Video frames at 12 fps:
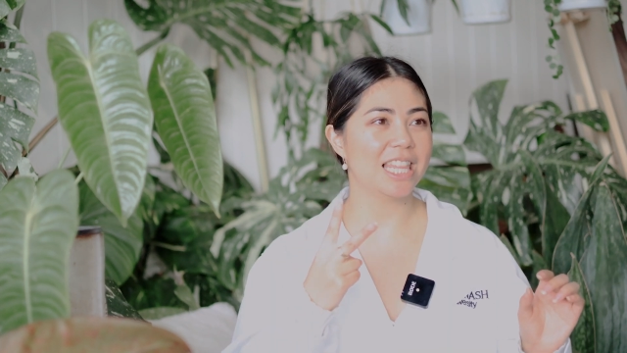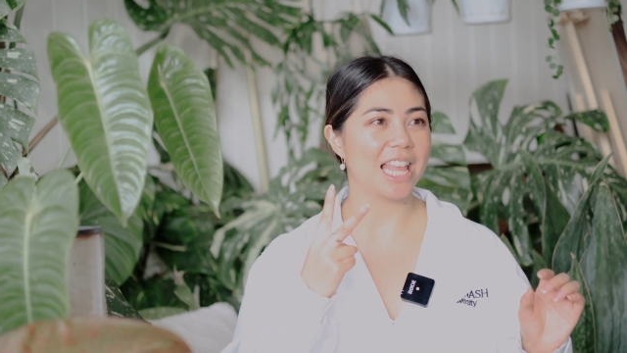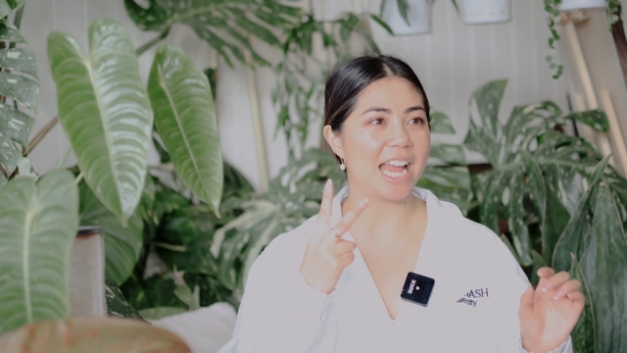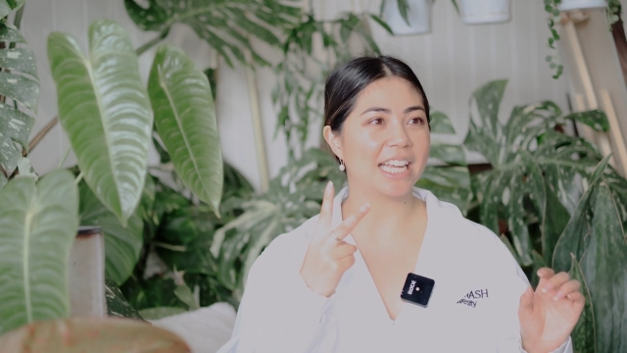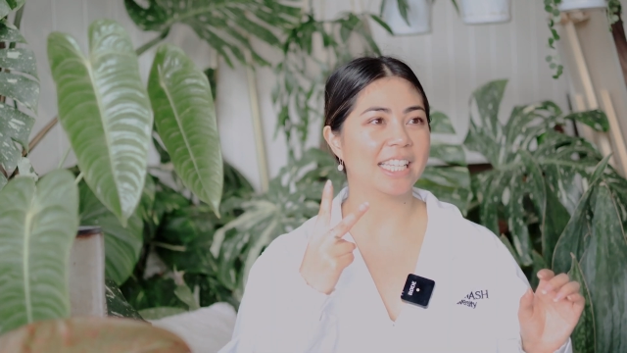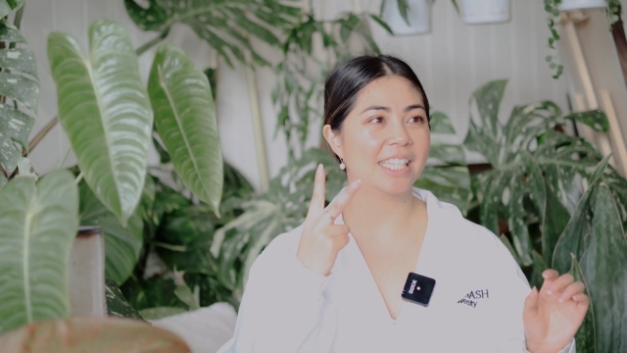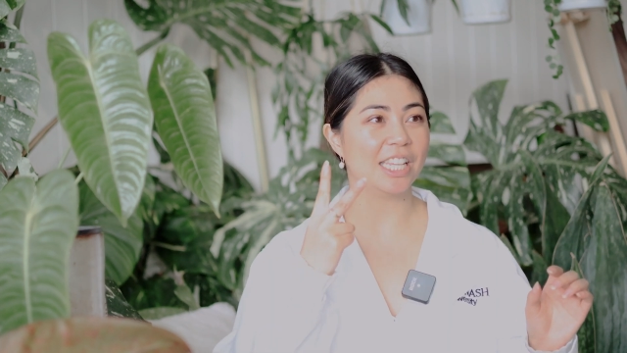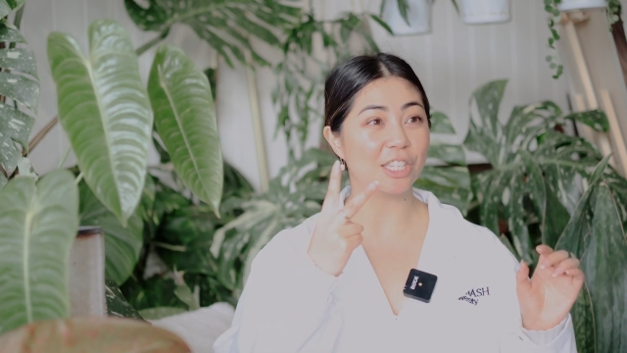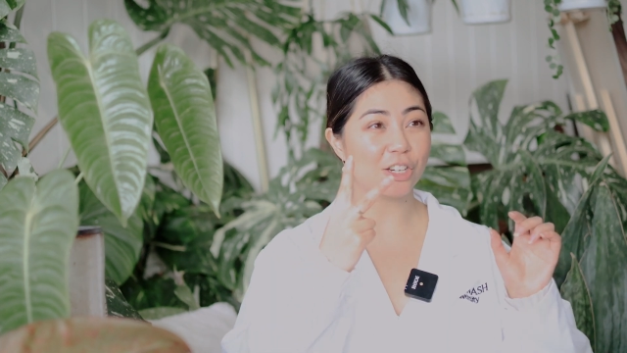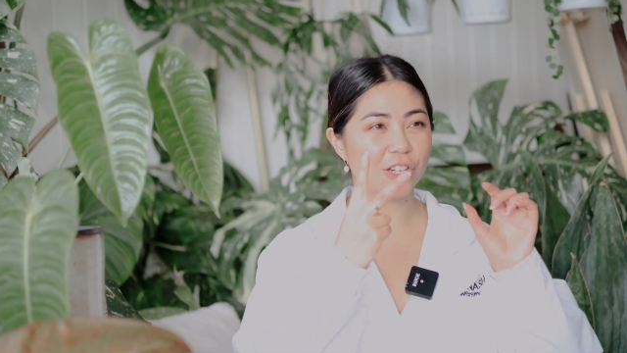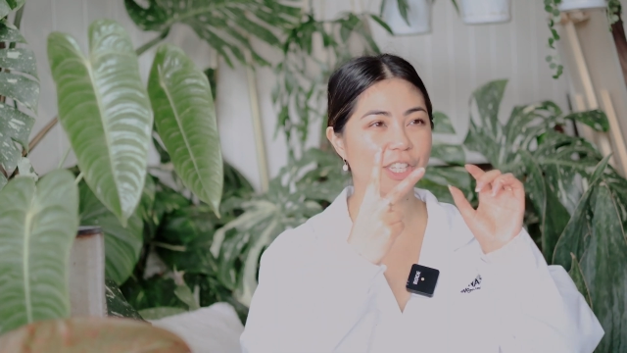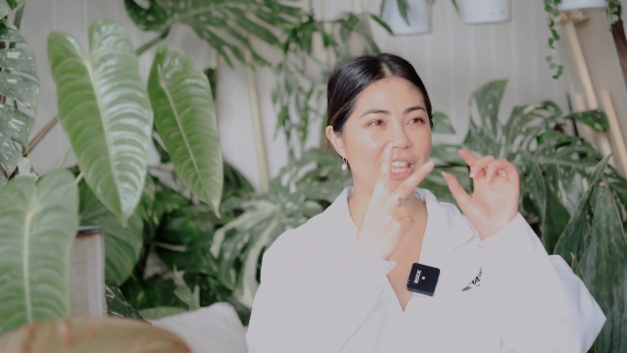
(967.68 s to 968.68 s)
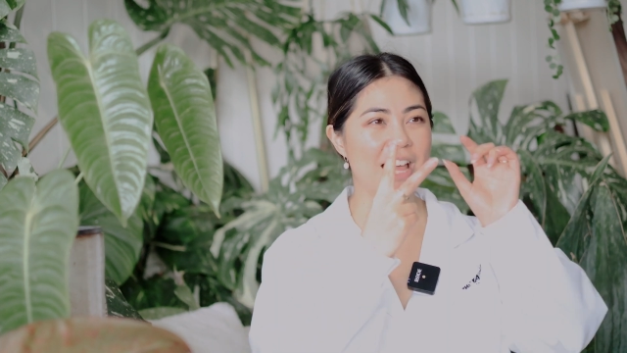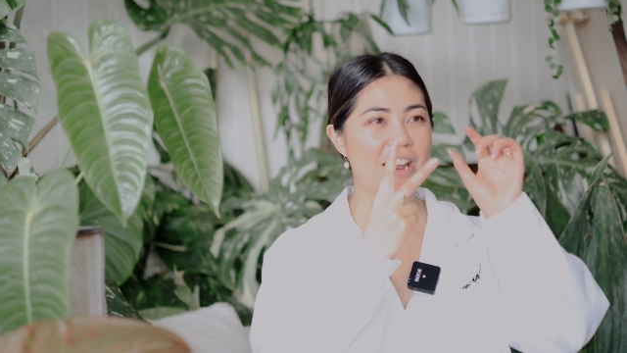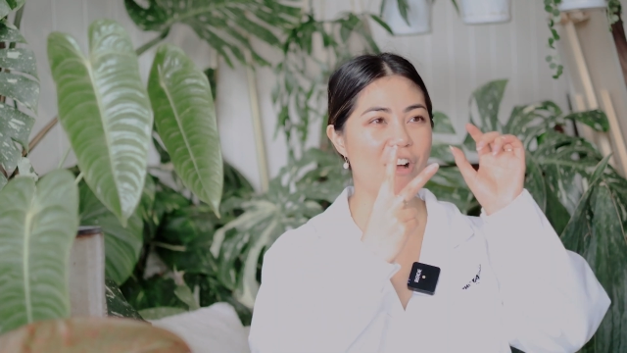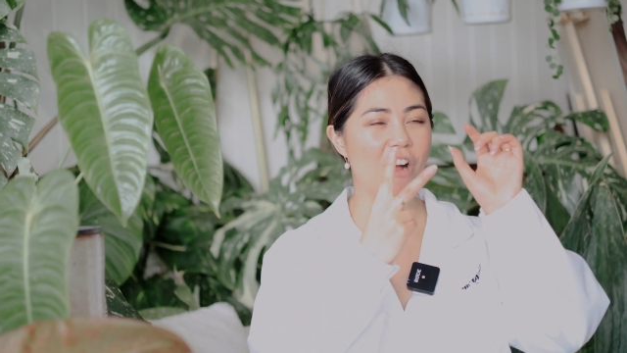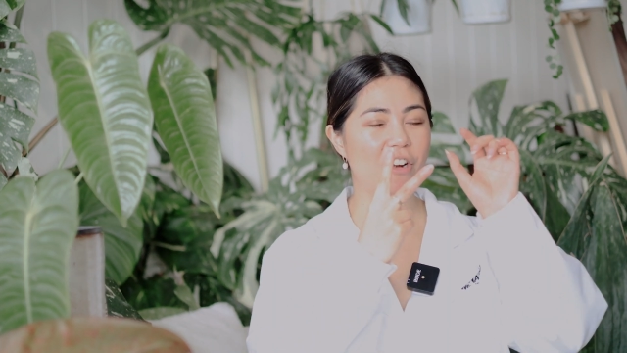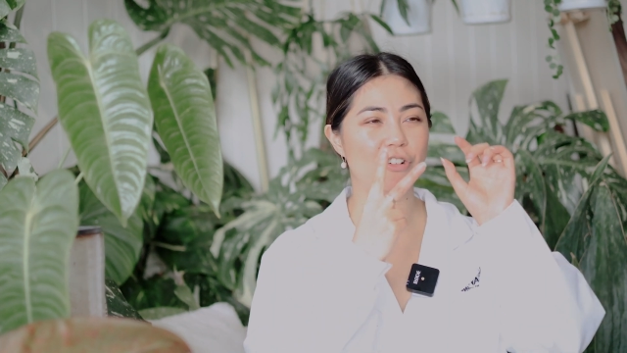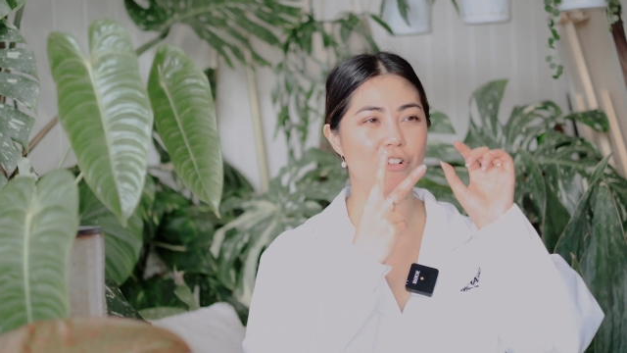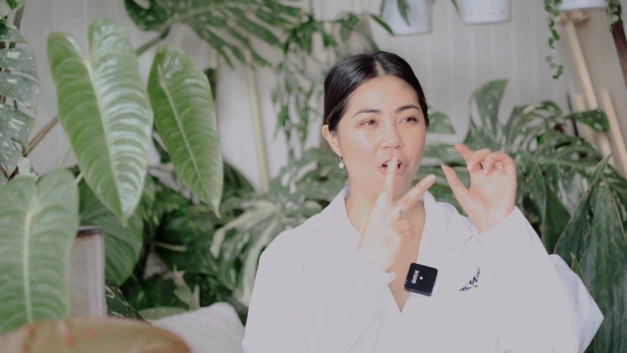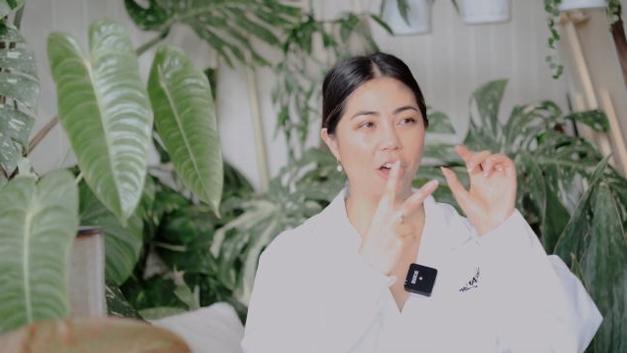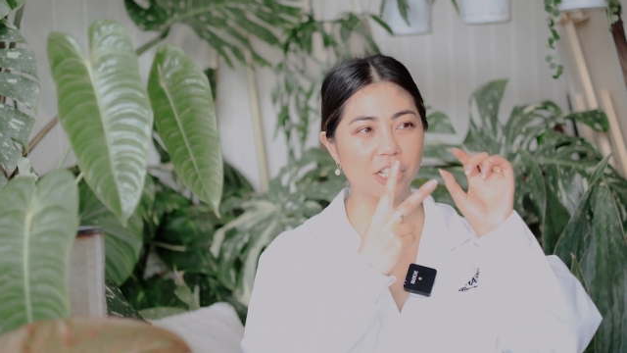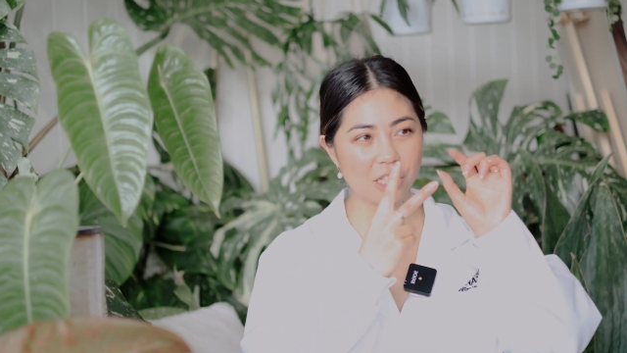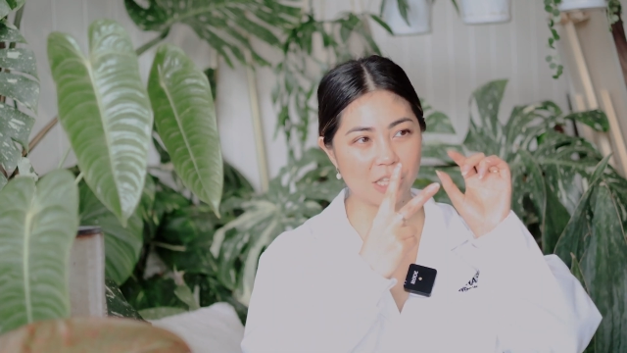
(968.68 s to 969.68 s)
like scissors that are
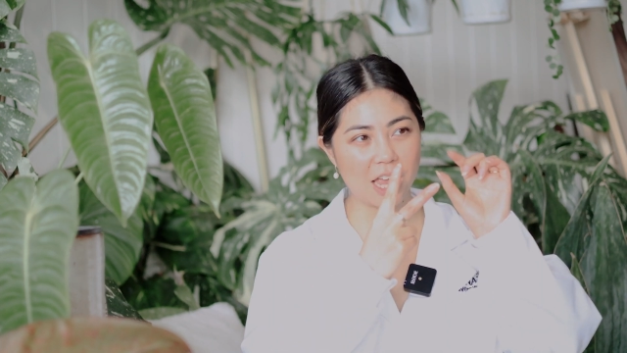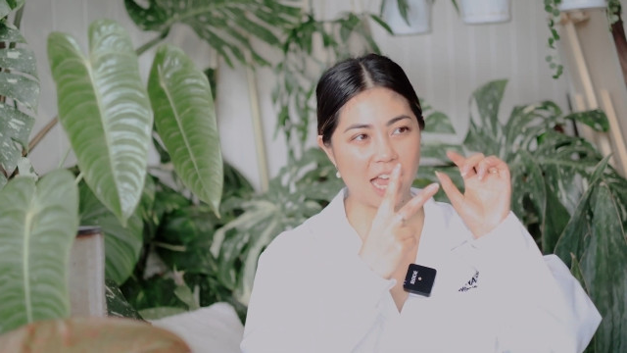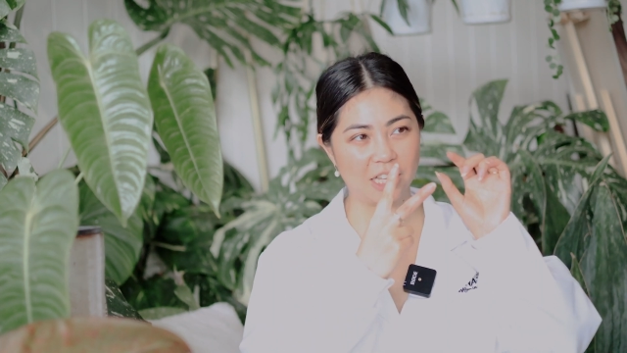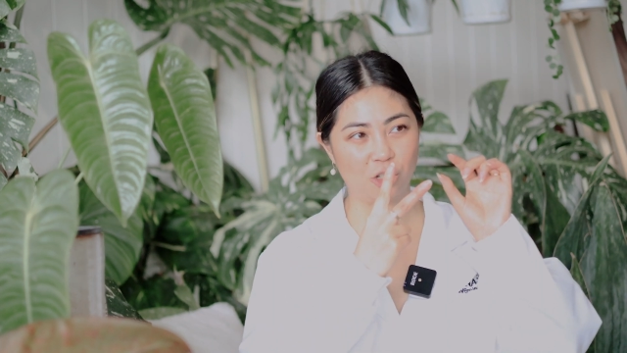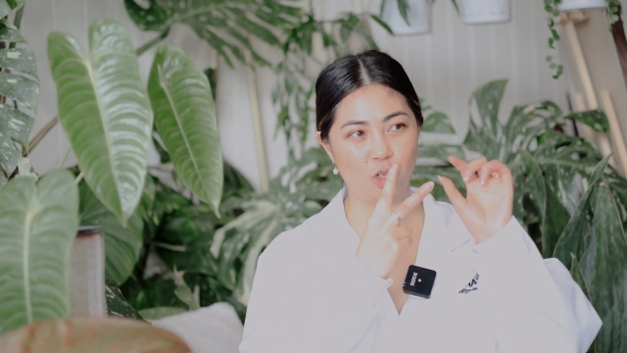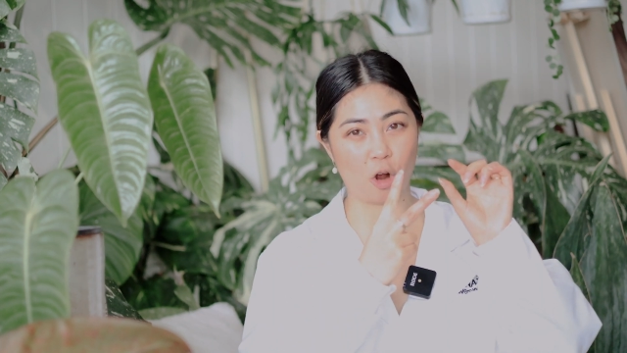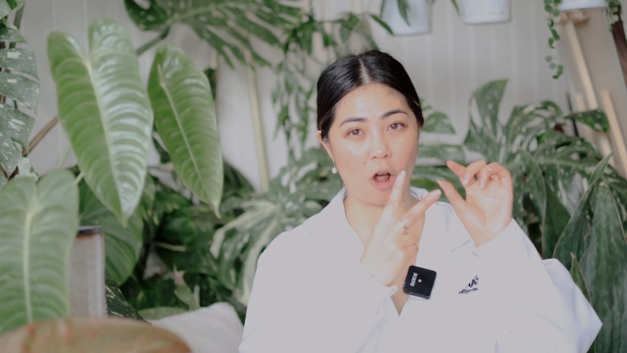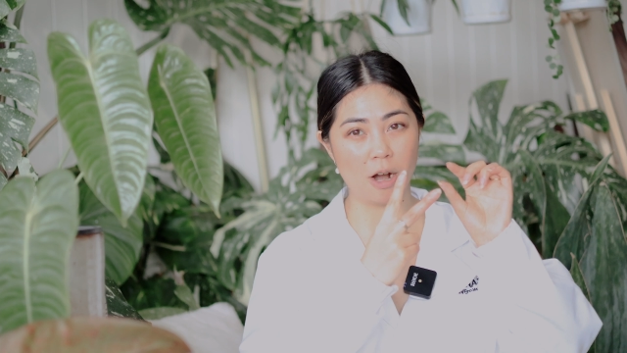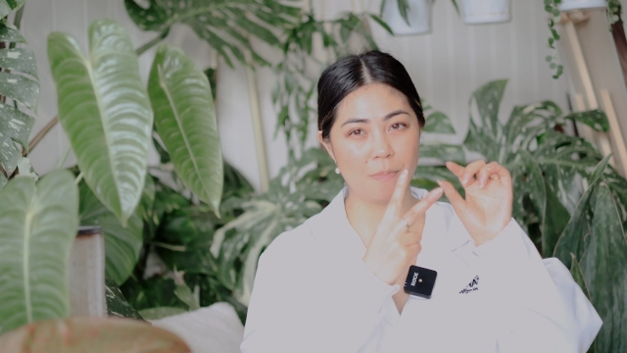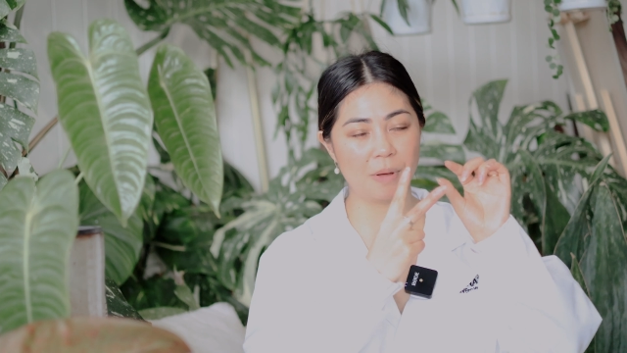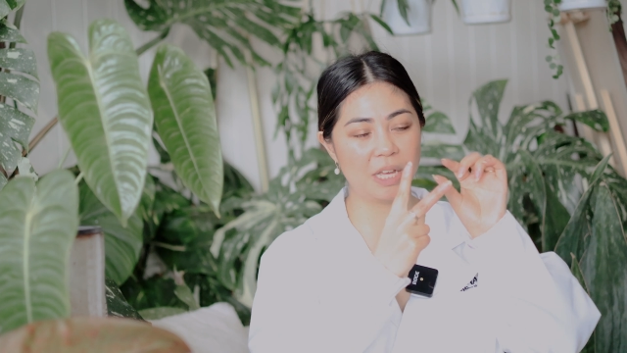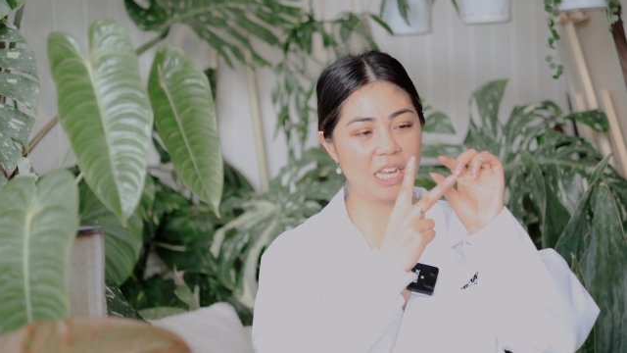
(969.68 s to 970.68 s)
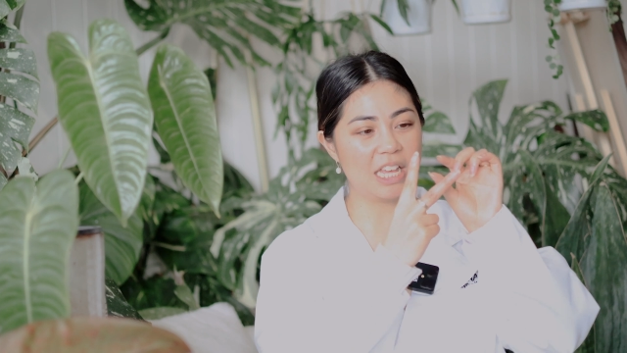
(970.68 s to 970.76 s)
not as sharp,